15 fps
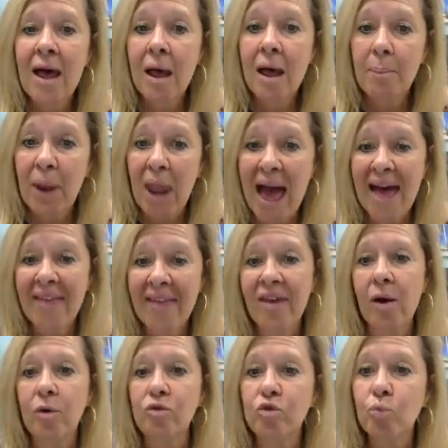apply
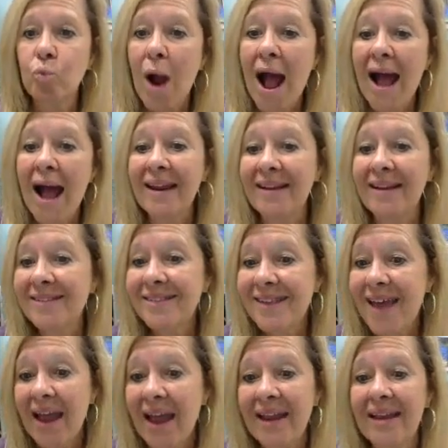those. Writing,
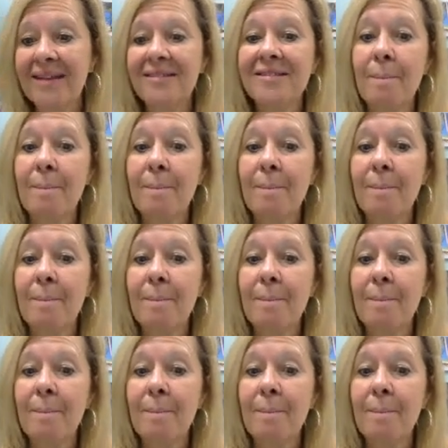science,